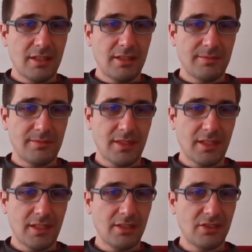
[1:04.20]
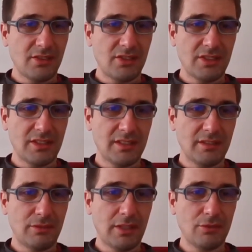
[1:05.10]
guy is
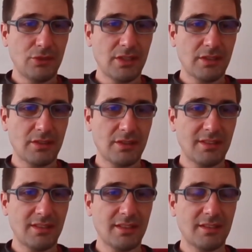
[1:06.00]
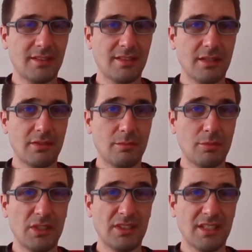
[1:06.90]
uh, 5 foot 6,
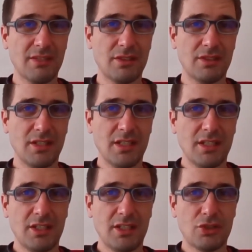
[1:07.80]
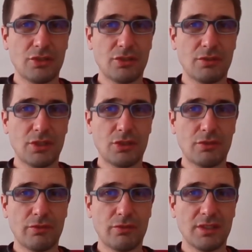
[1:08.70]
67.7 inches of reach
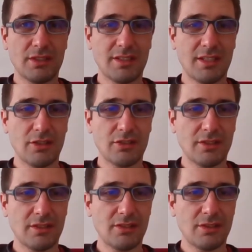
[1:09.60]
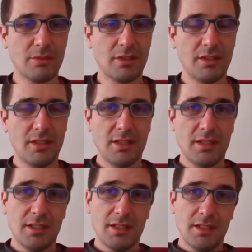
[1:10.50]
for Hell Santissimo.
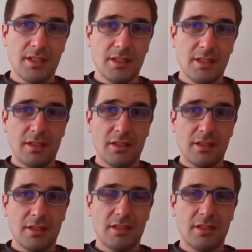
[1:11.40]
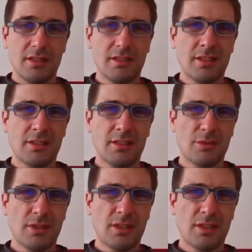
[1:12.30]
It leads
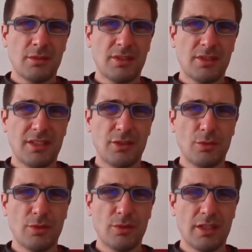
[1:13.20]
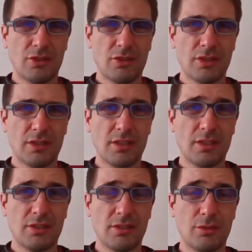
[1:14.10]
to around 2 inch, uh,
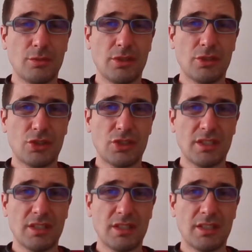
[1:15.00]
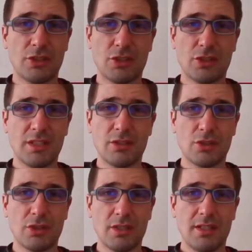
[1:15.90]
reach, two inch uh, reach
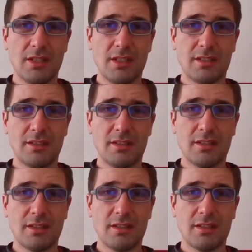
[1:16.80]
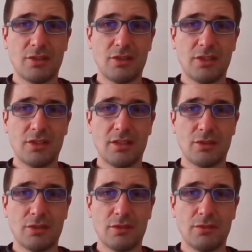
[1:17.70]
advantage. And the, uh, on the
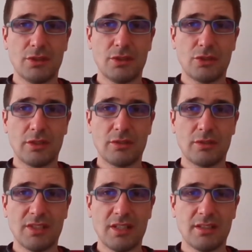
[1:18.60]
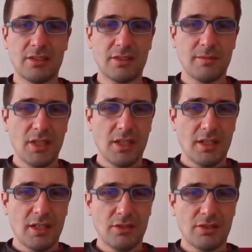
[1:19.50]
end of uh, Joet Gonzalez,
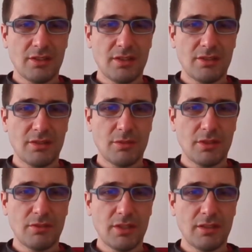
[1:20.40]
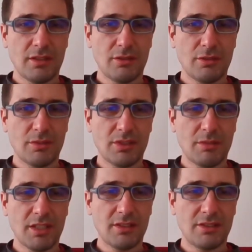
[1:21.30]
Hell Santissimo is fighting out of
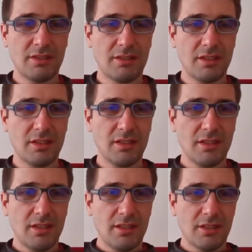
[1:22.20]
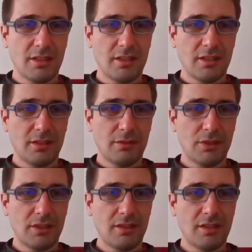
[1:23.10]
Masbate City. He
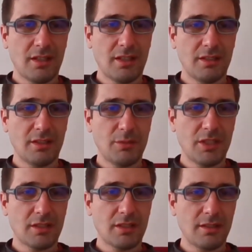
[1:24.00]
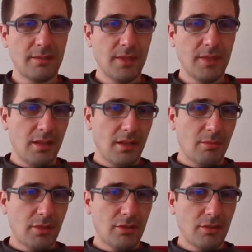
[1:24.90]
defeated Alan Alberca,
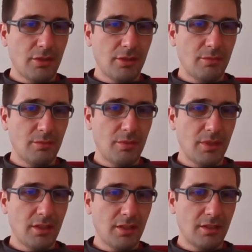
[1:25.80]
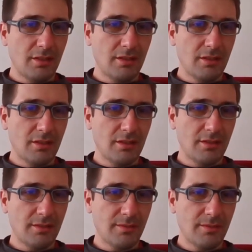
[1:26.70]
Marjon Pian, uh,
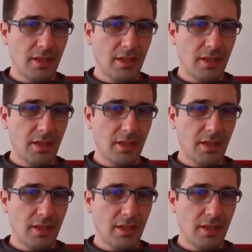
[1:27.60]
